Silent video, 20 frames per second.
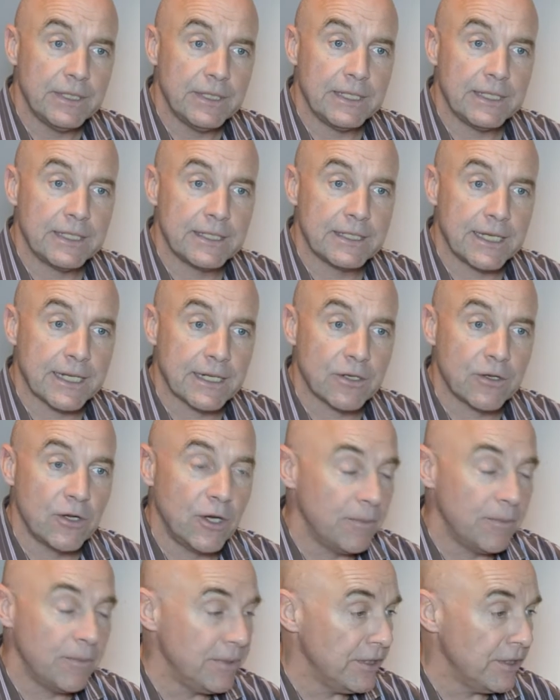exact
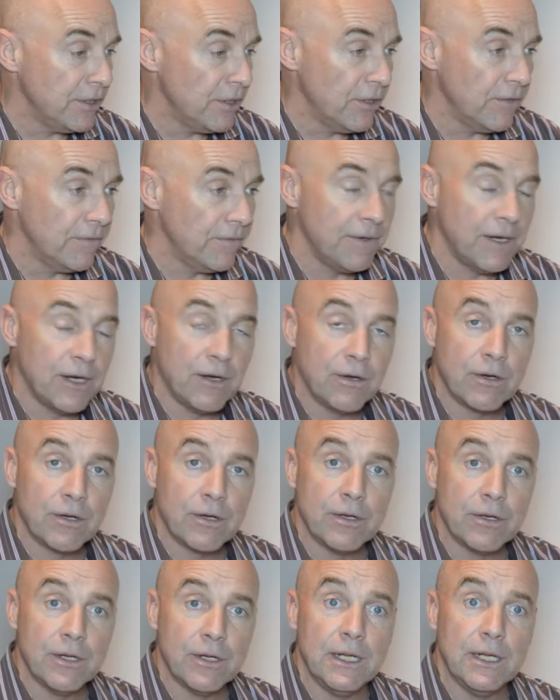copy of
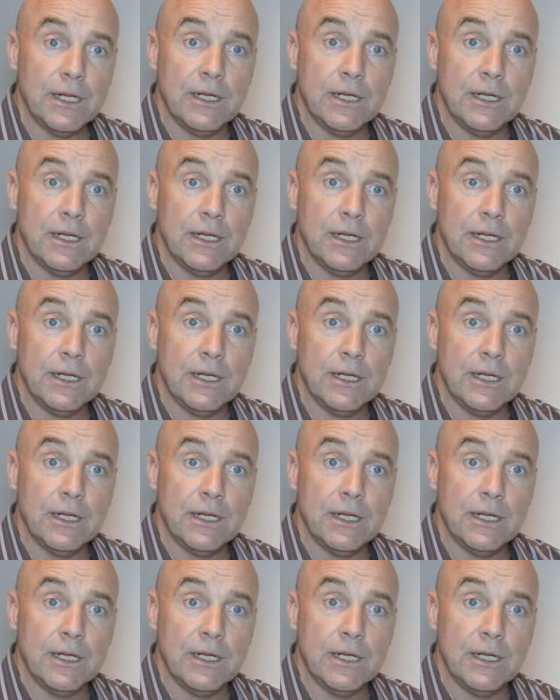our